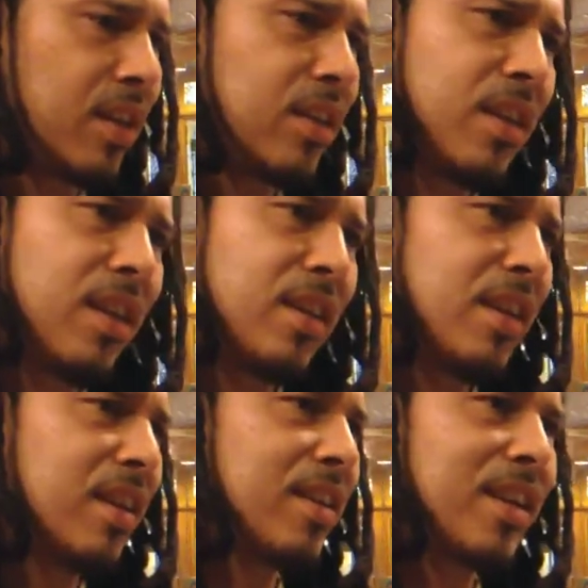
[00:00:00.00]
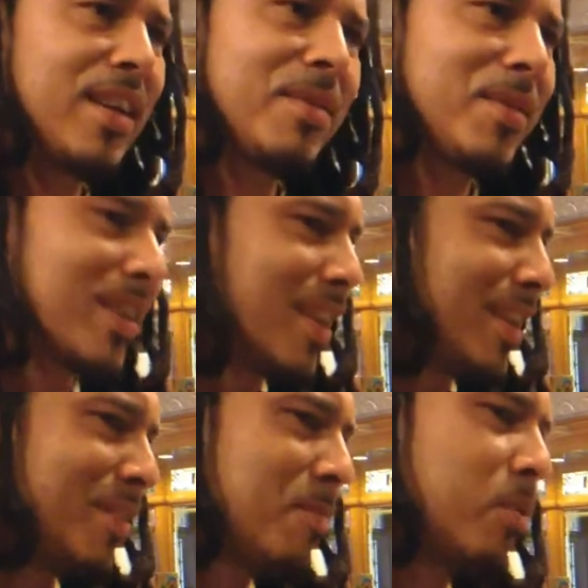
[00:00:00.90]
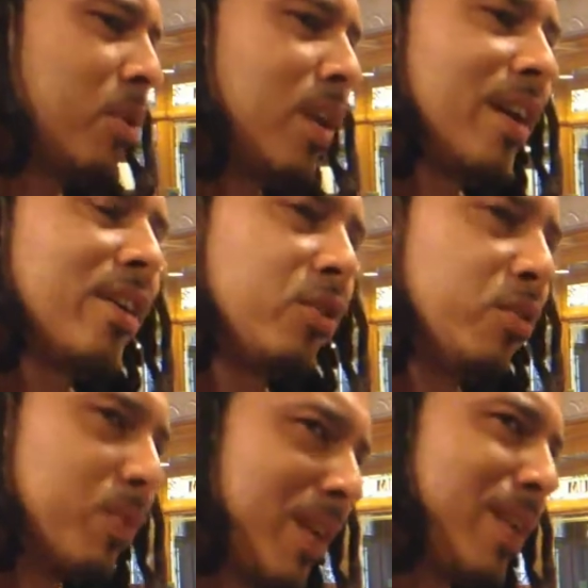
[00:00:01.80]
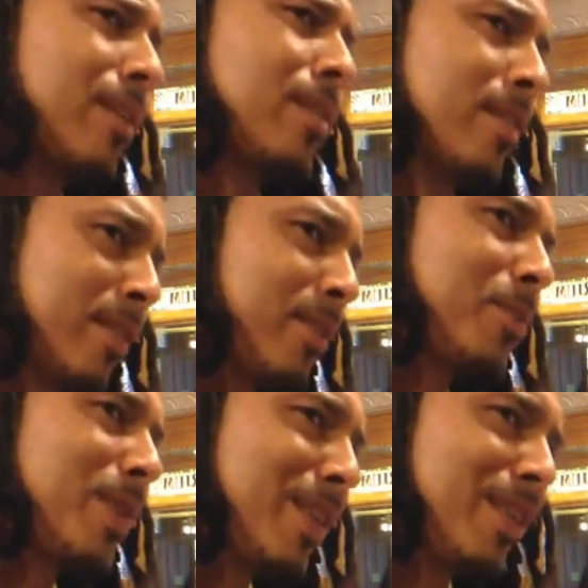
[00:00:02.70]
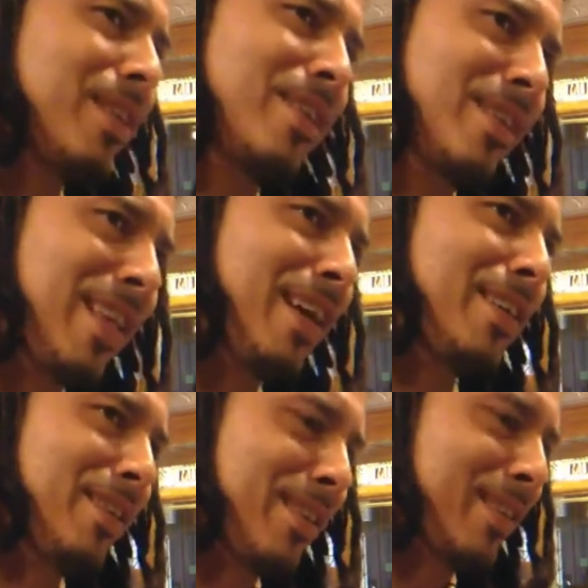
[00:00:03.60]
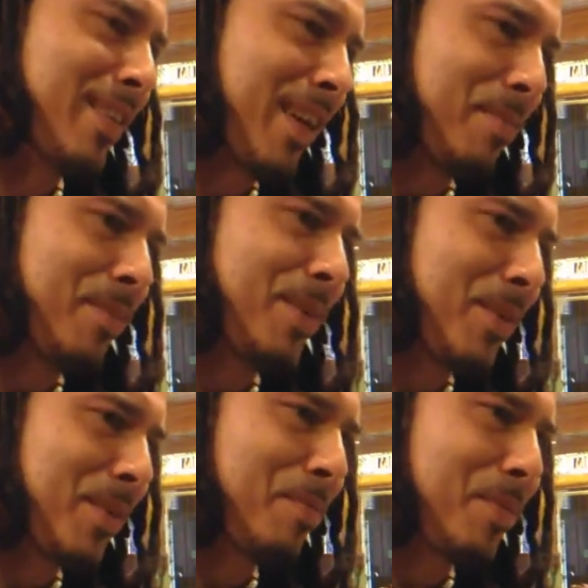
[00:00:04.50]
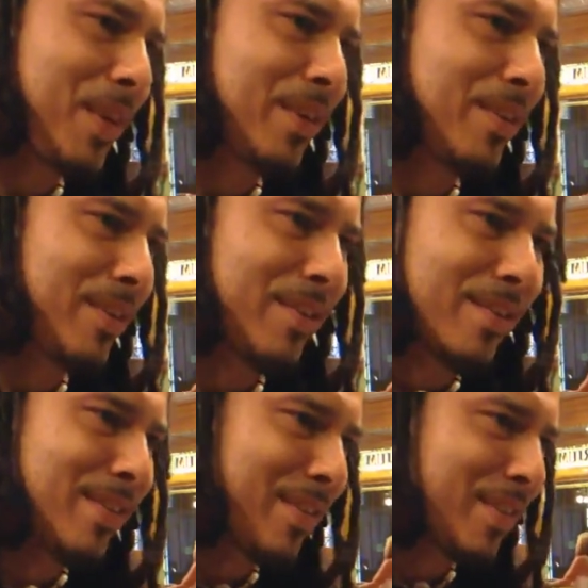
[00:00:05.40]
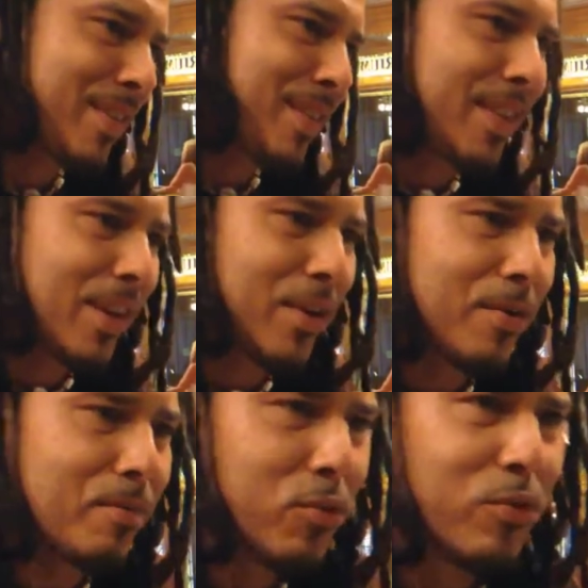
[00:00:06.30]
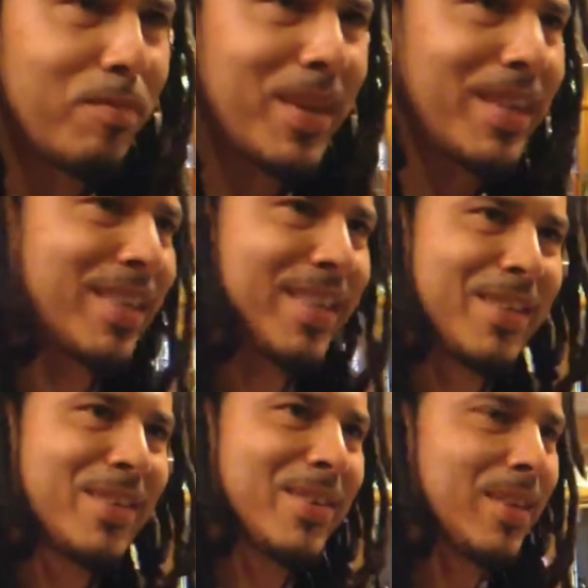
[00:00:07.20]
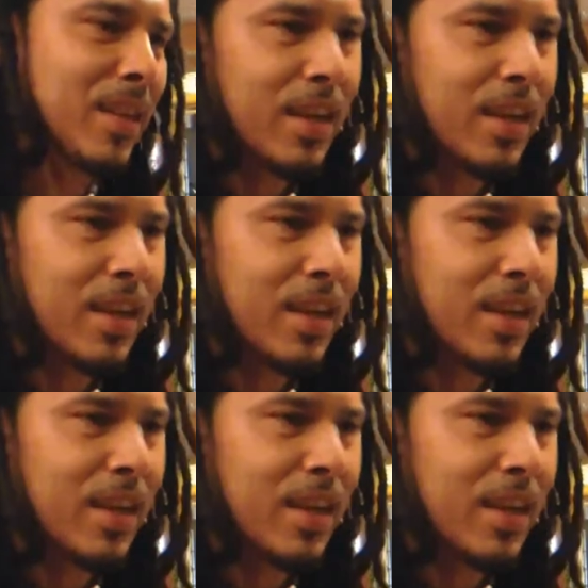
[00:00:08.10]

Not even. More like gorilla status type. Right. You know what I mean? On the DL movements. You know. All